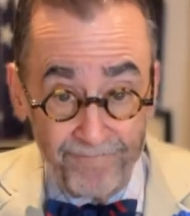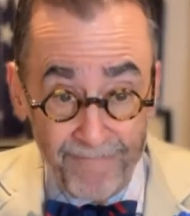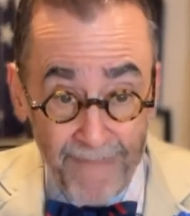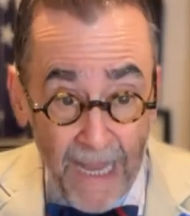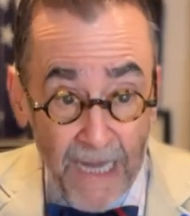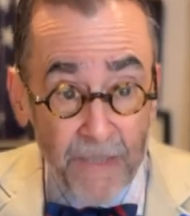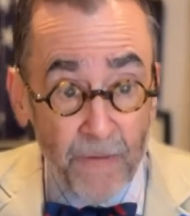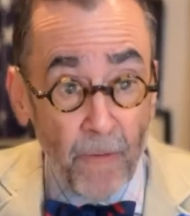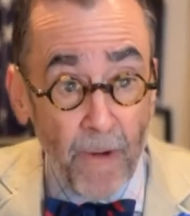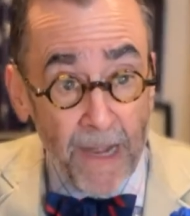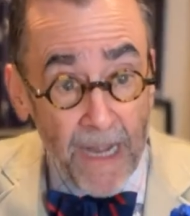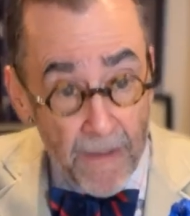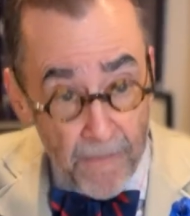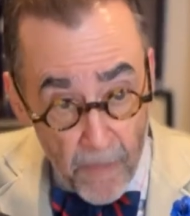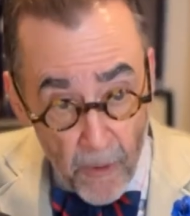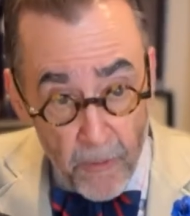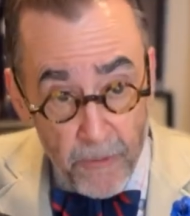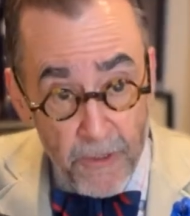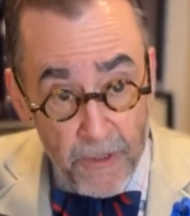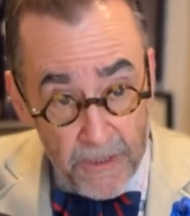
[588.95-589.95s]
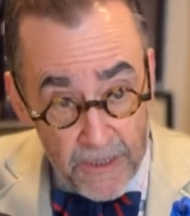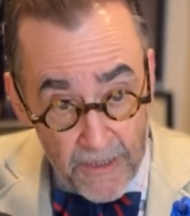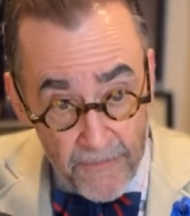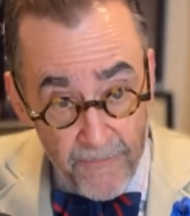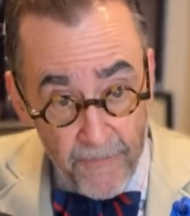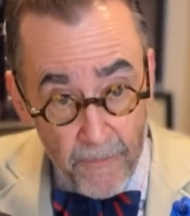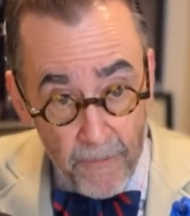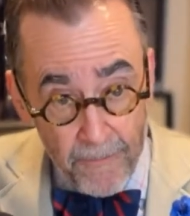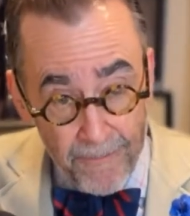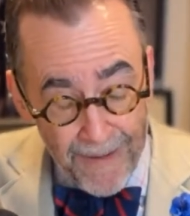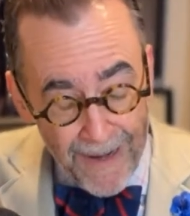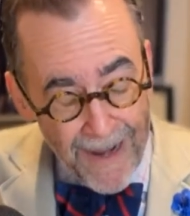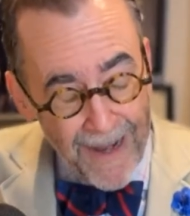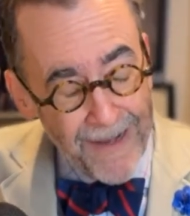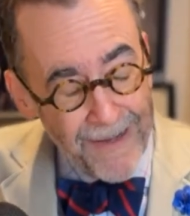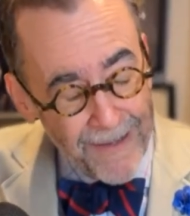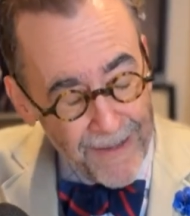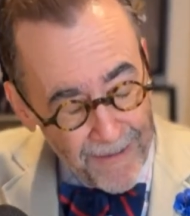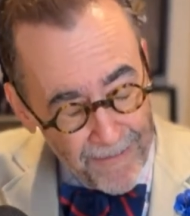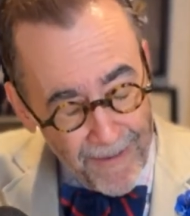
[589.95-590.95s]
That's right, emergency food. I
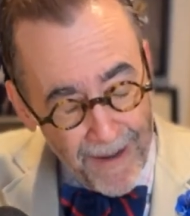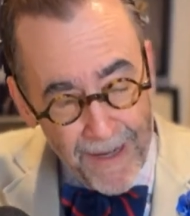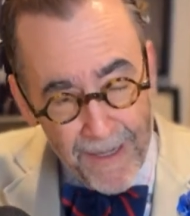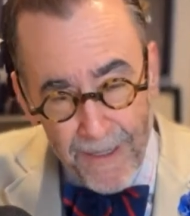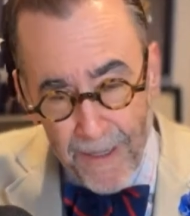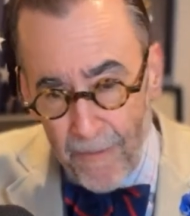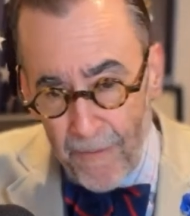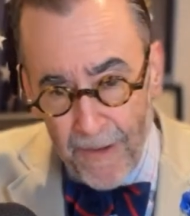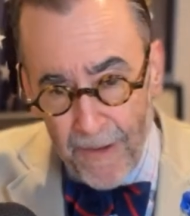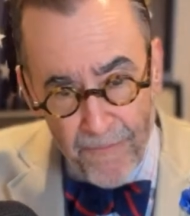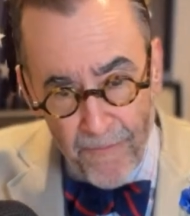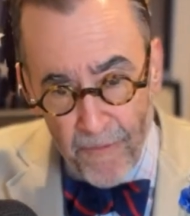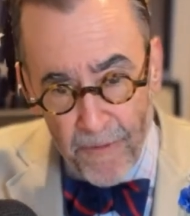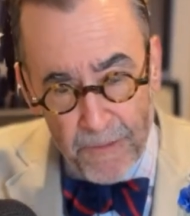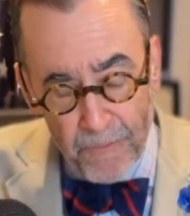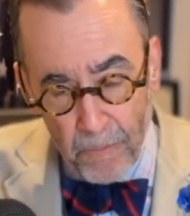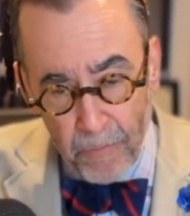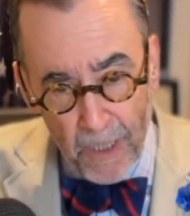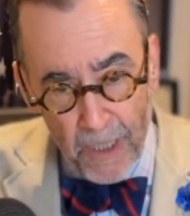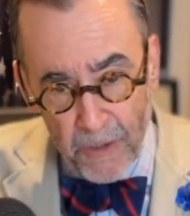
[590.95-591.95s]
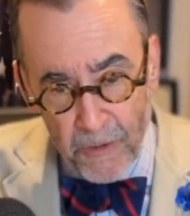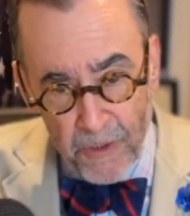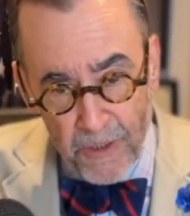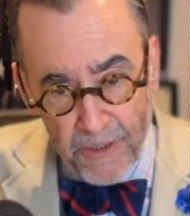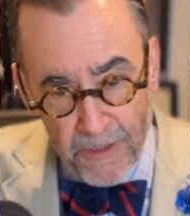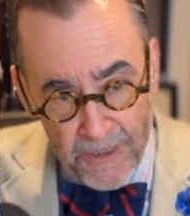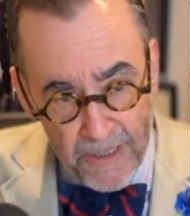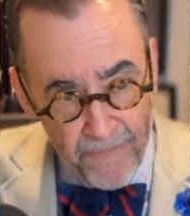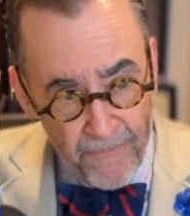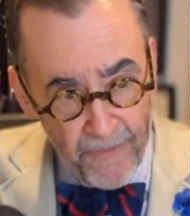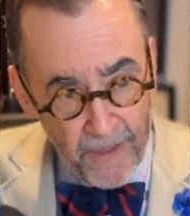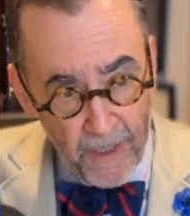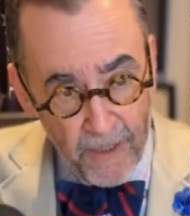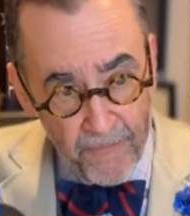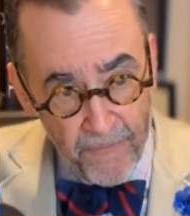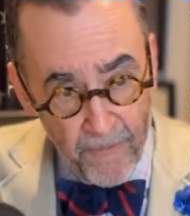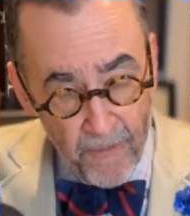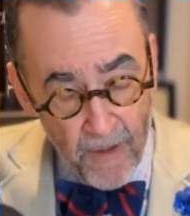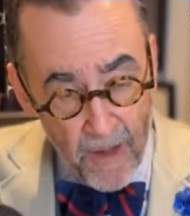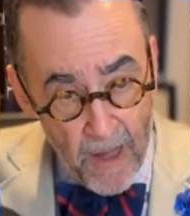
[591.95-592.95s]
know, I know. At first blush, it's difficult
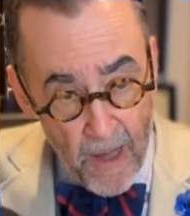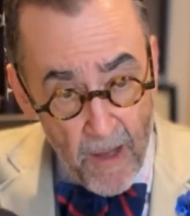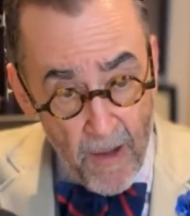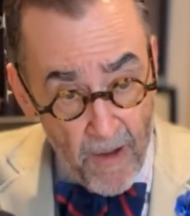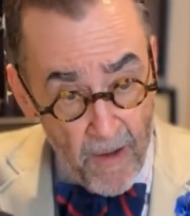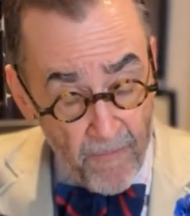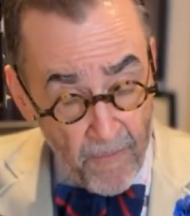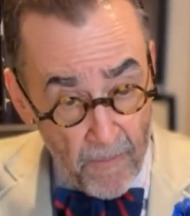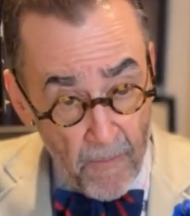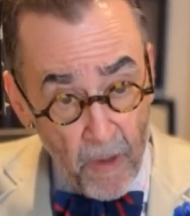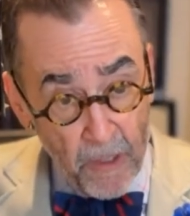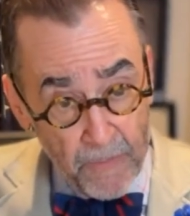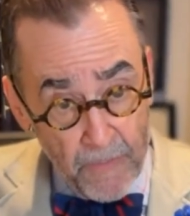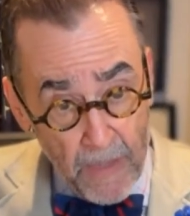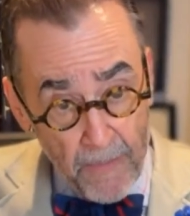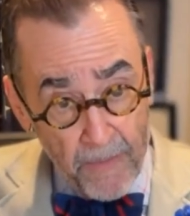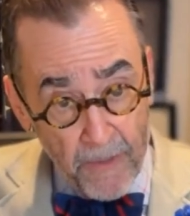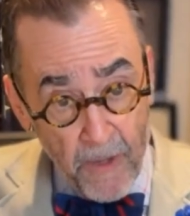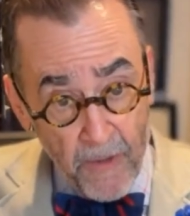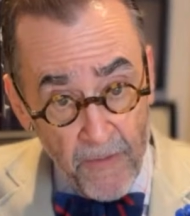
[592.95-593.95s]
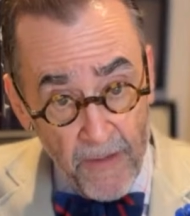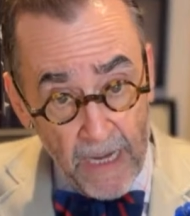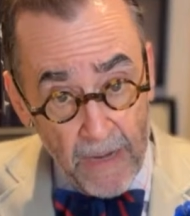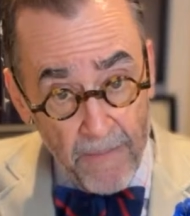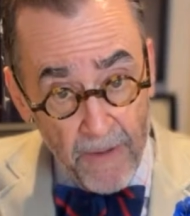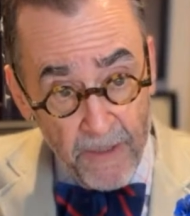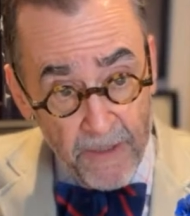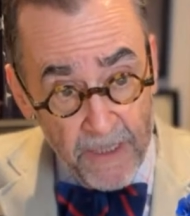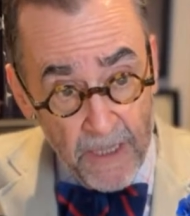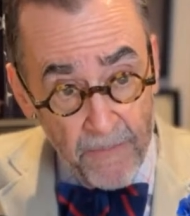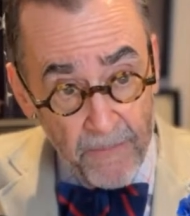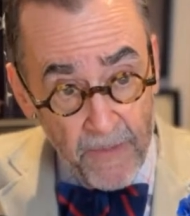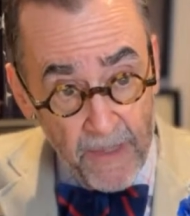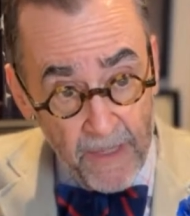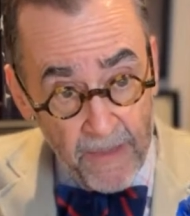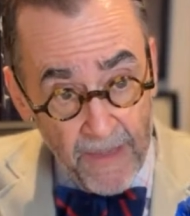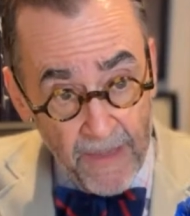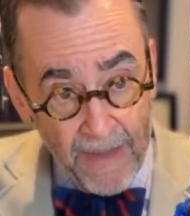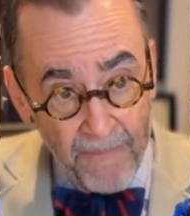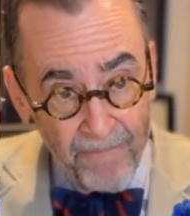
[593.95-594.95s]
for for most people to think about
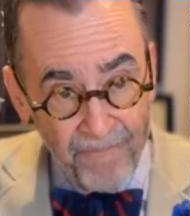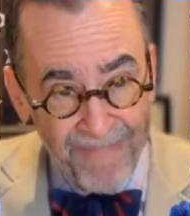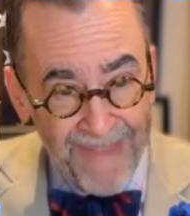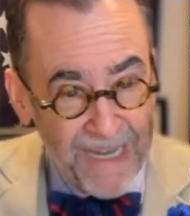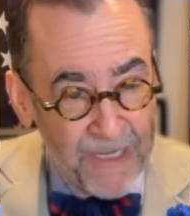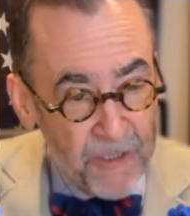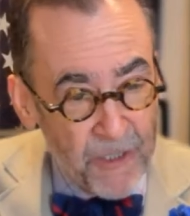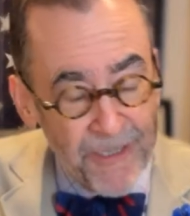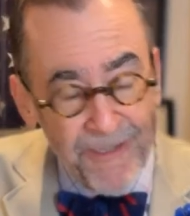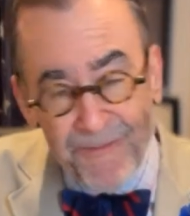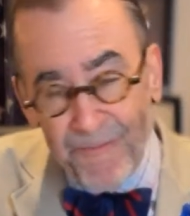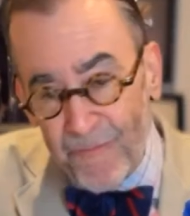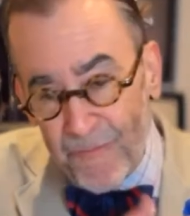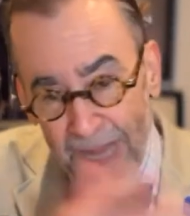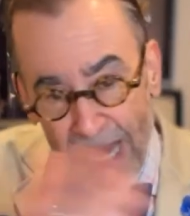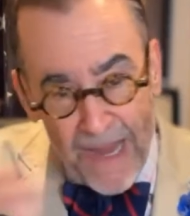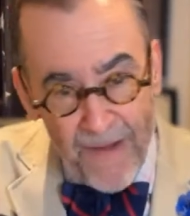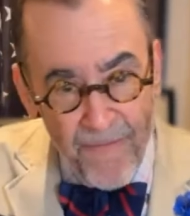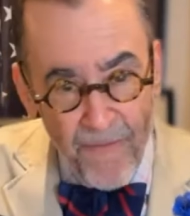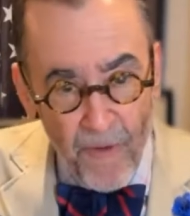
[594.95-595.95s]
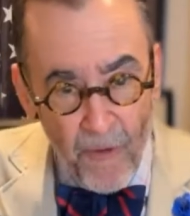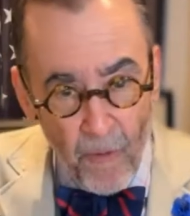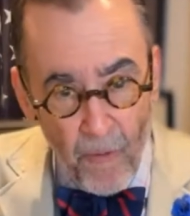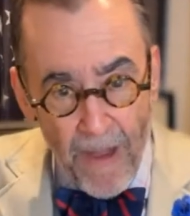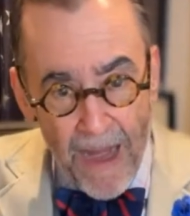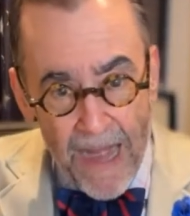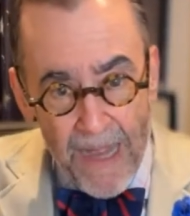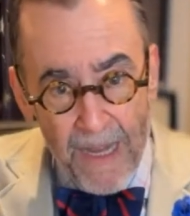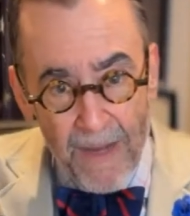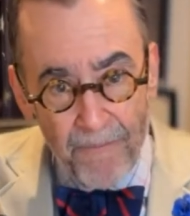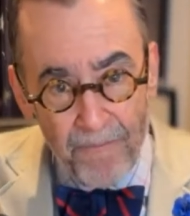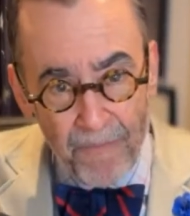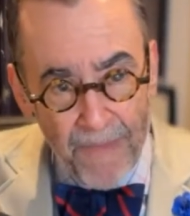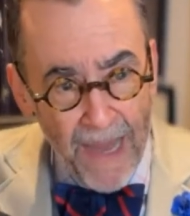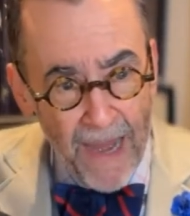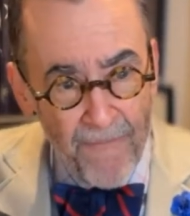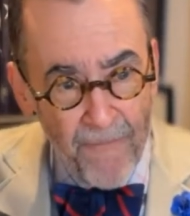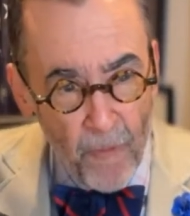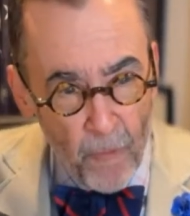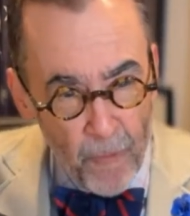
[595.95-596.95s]
something that they just take for granted,
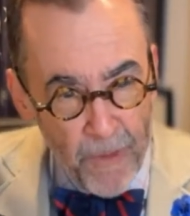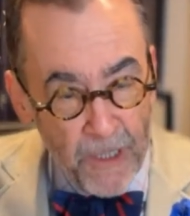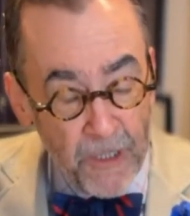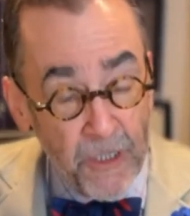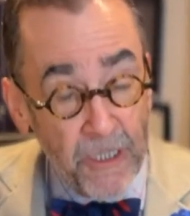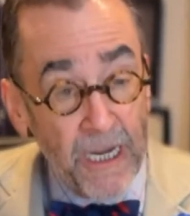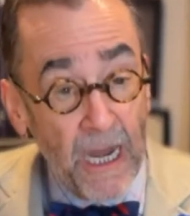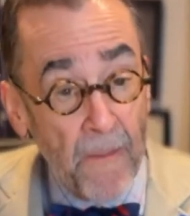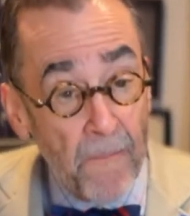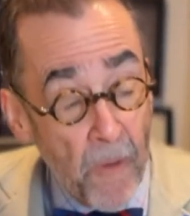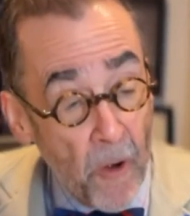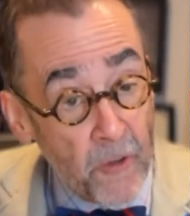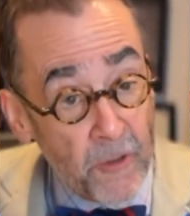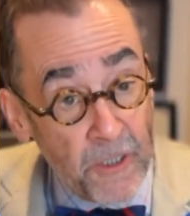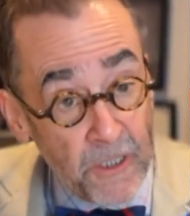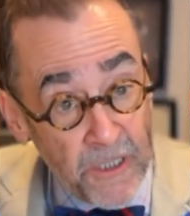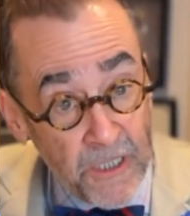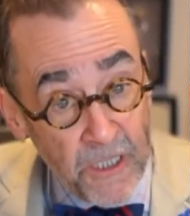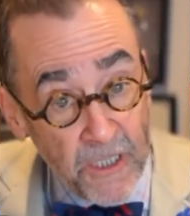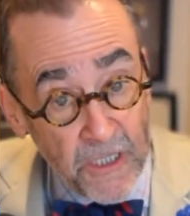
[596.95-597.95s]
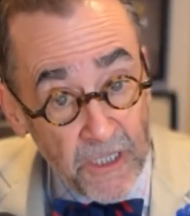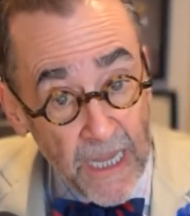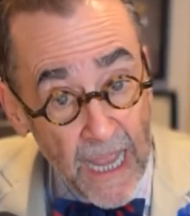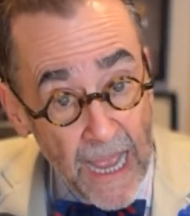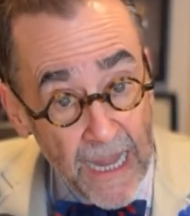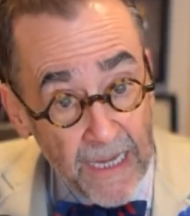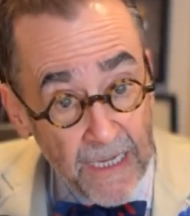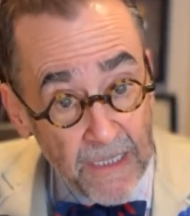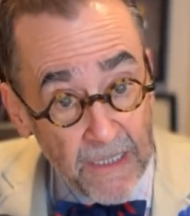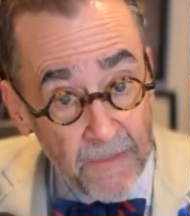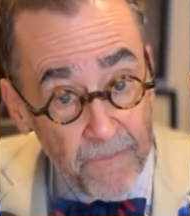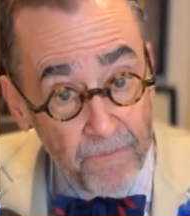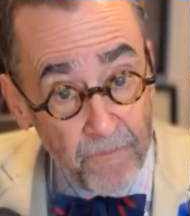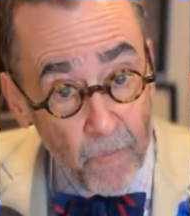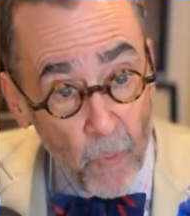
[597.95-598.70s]
ever reaching emergency status.